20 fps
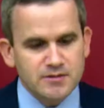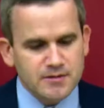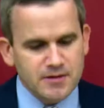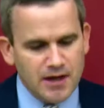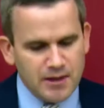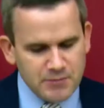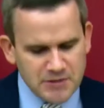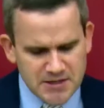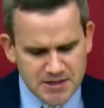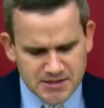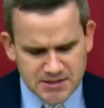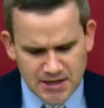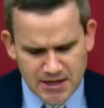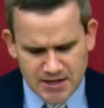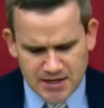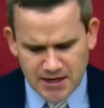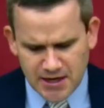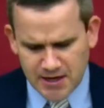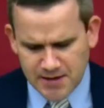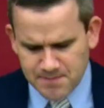I'm going to
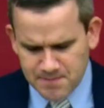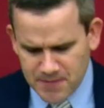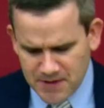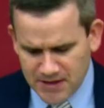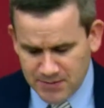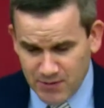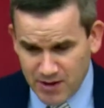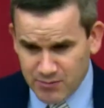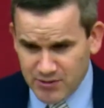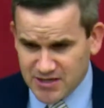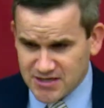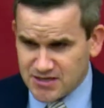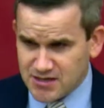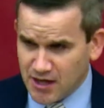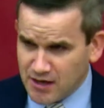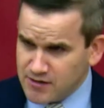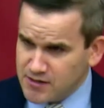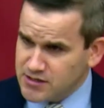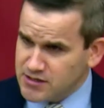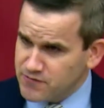take maybe a
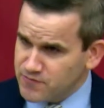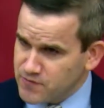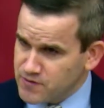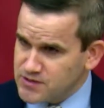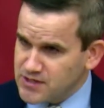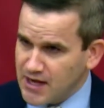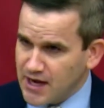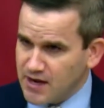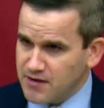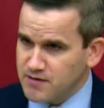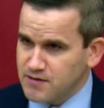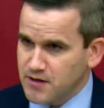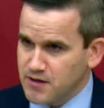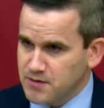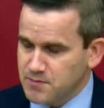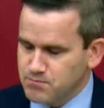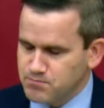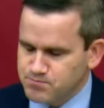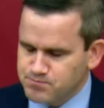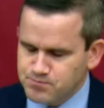slightly different tack
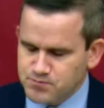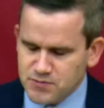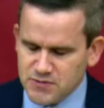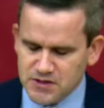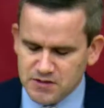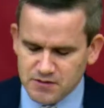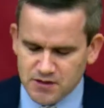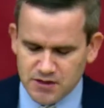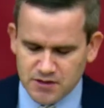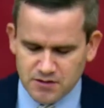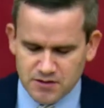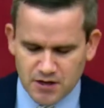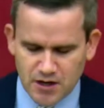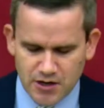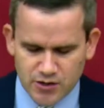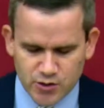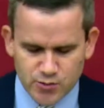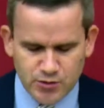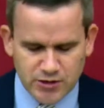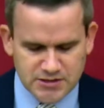than
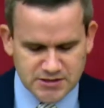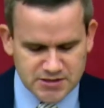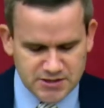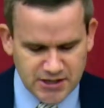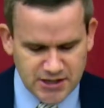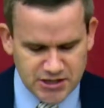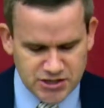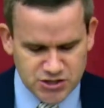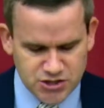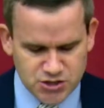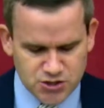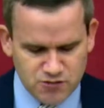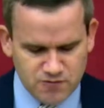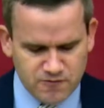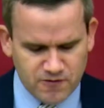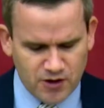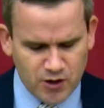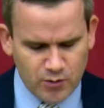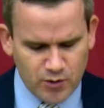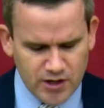other presentations so
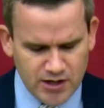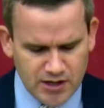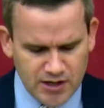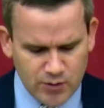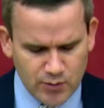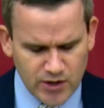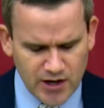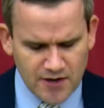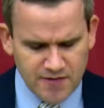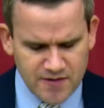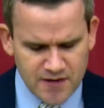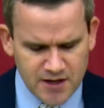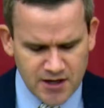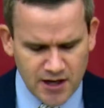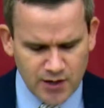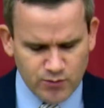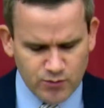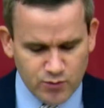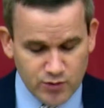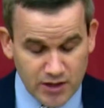far. What
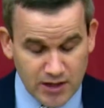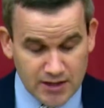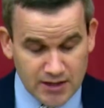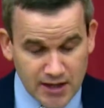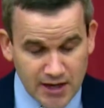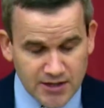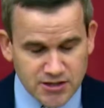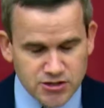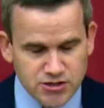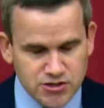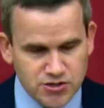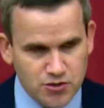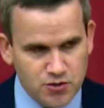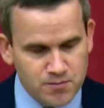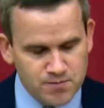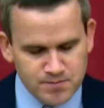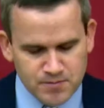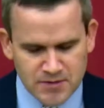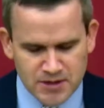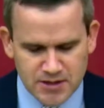I'd like to do
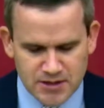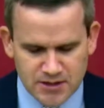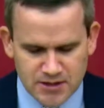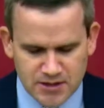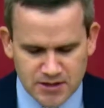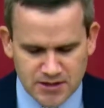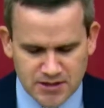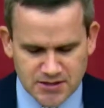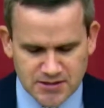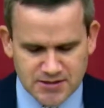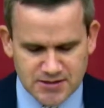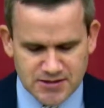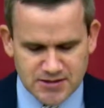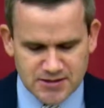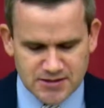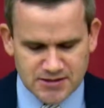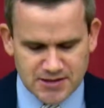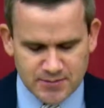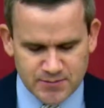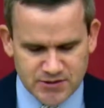is,
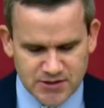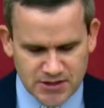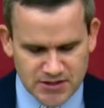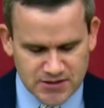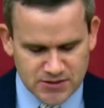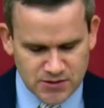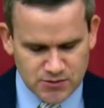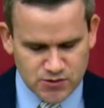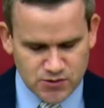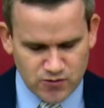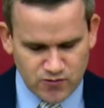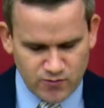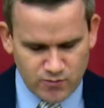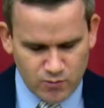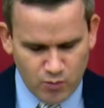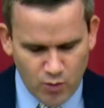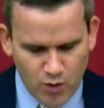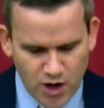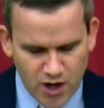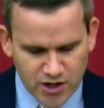in some sense, sort of
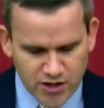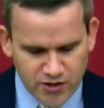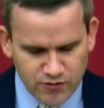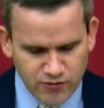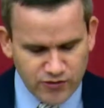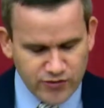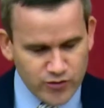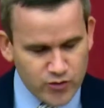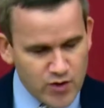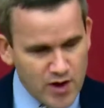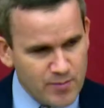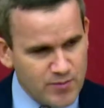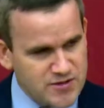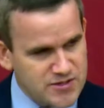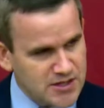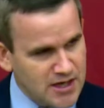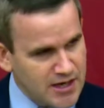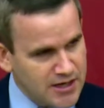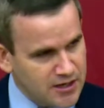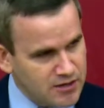walk you through
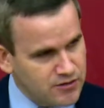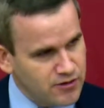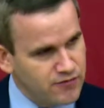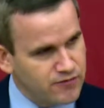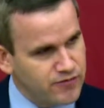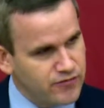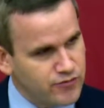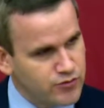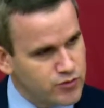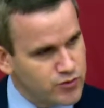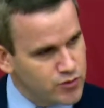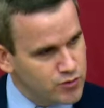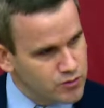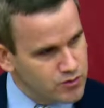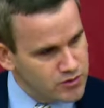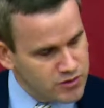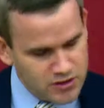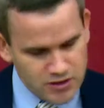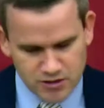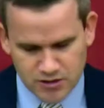episodically
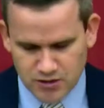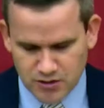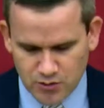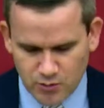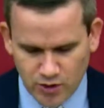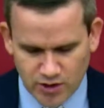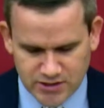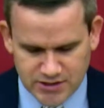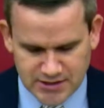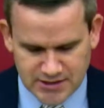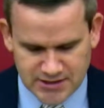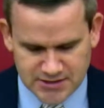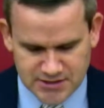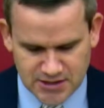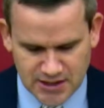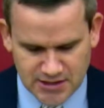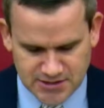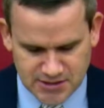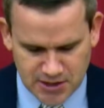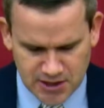through Guardini's
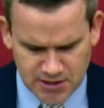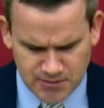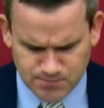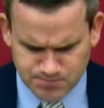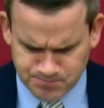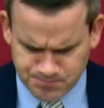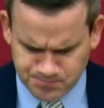essay,